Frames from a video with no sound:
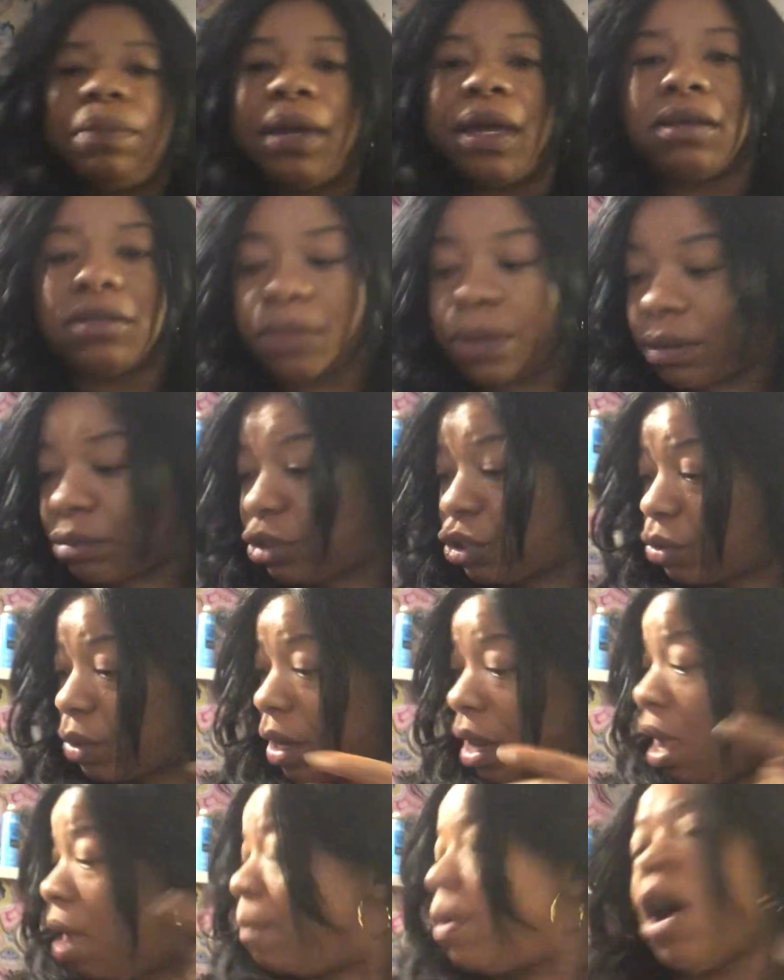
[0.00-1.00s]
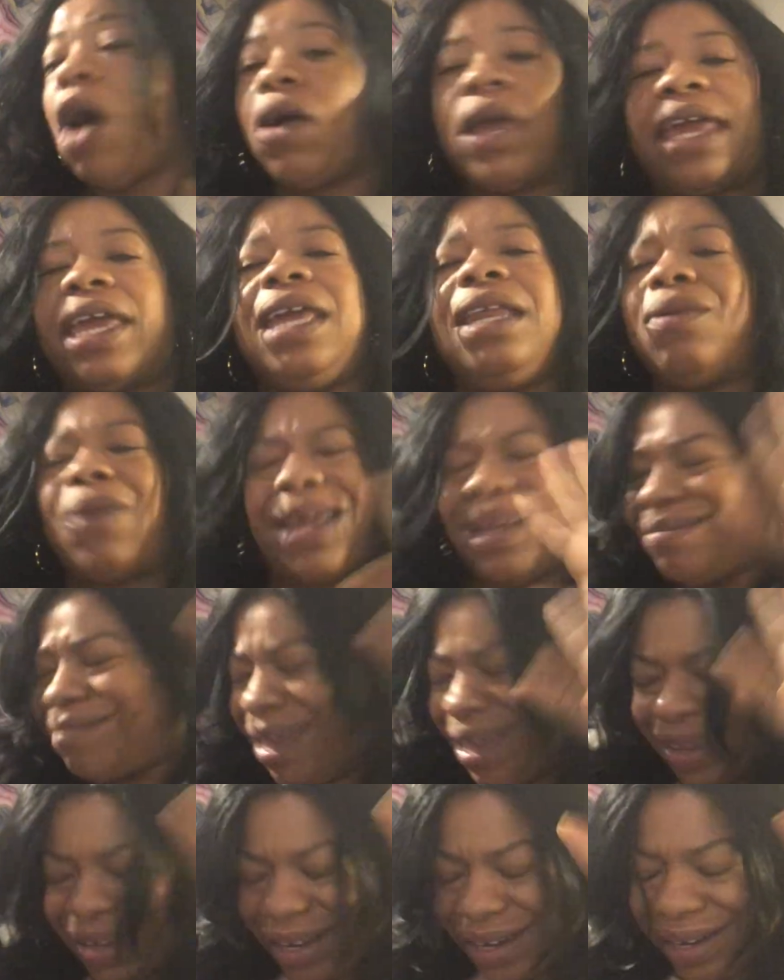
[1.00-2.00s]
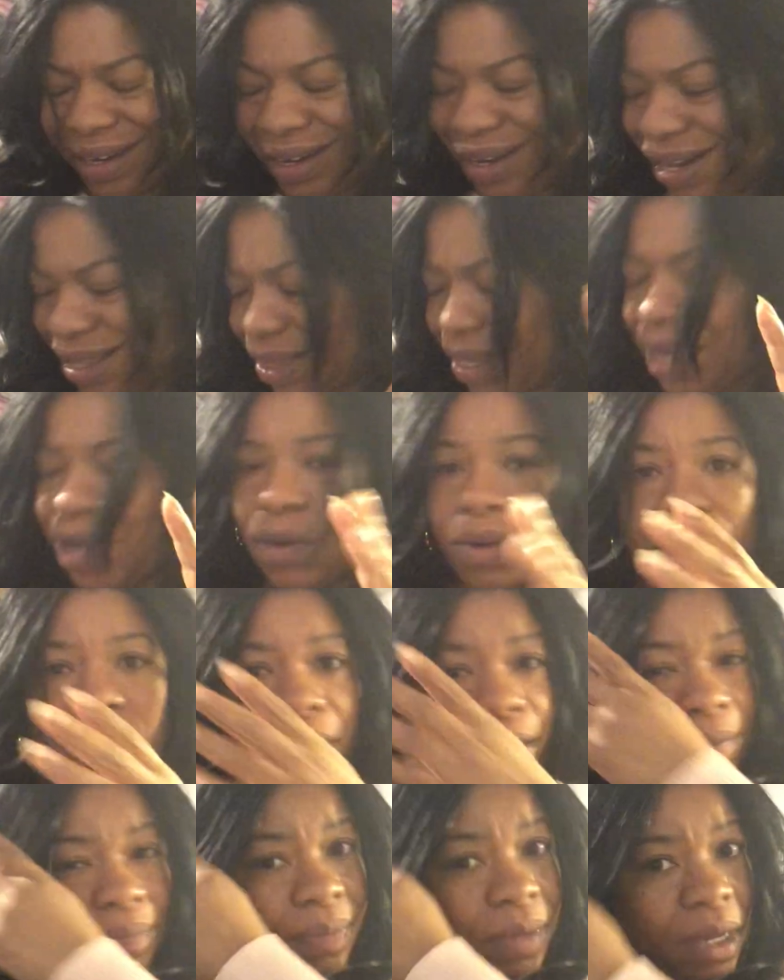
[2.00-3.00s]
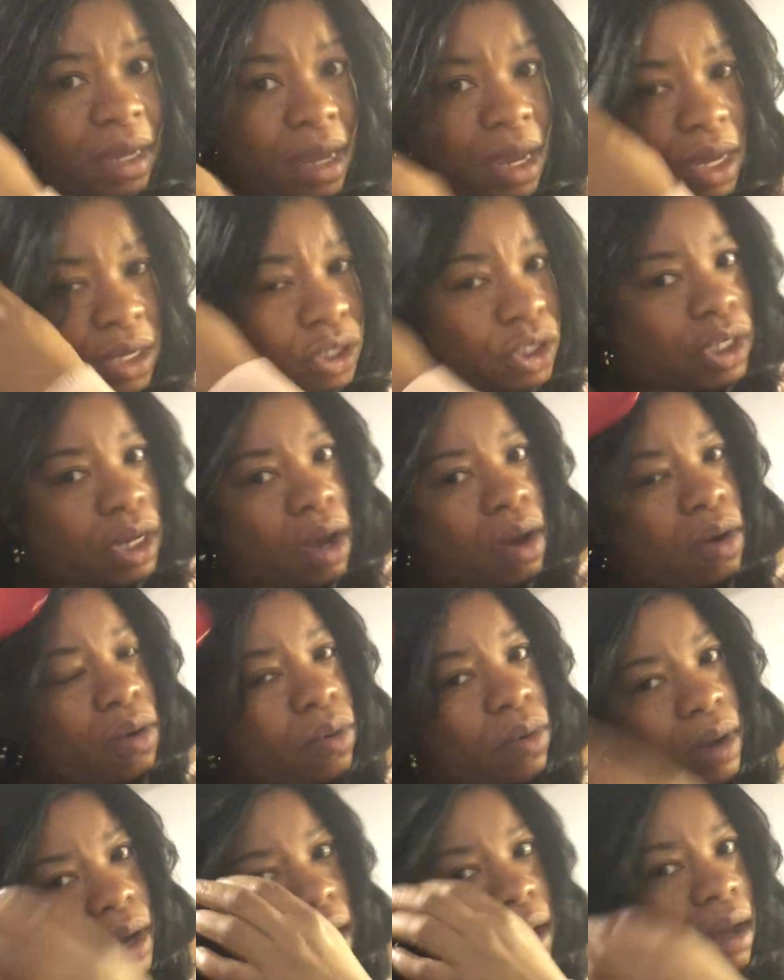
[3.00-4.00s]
pounds when I'm short. But okay, anyway, neither here nor there. So